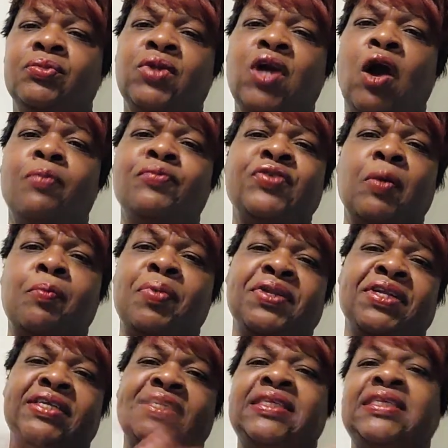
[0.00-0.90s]
comes up
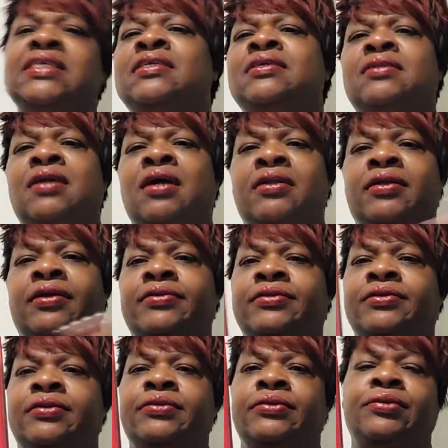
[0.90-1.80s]
on a scene,
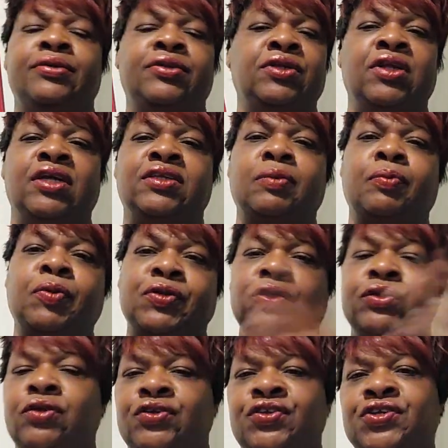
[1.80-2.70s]
and you're not
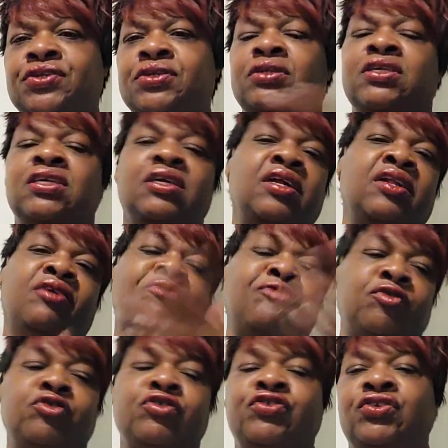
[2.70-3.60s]
supposed to touch anything, and
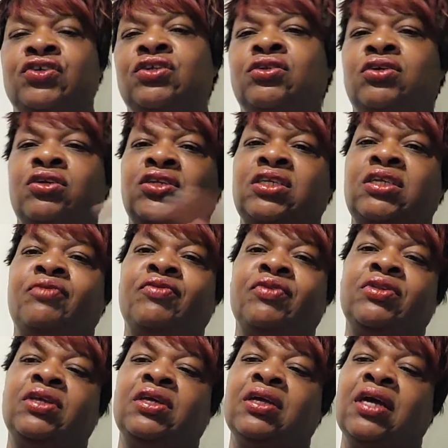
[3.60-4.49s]
of course she touched
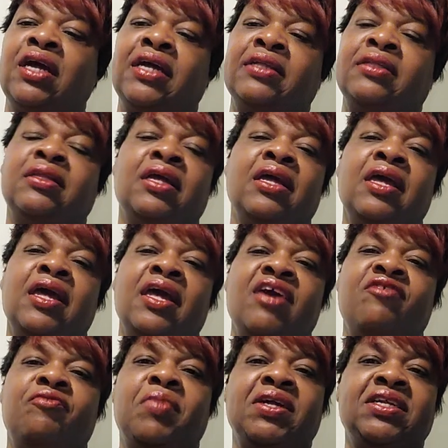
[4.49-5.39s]
everything, and
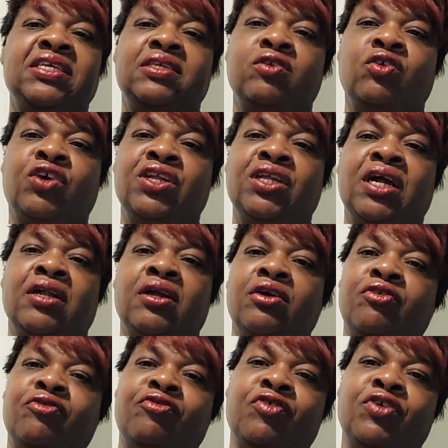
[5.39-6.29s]
everybody's looking at
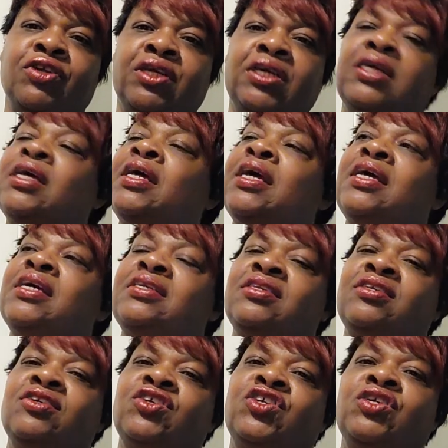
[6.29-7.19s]
her funny.
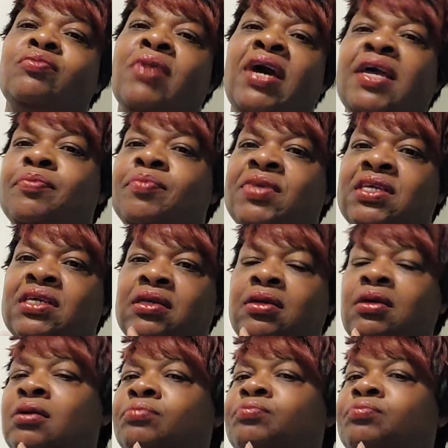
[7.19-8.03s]
So she might be,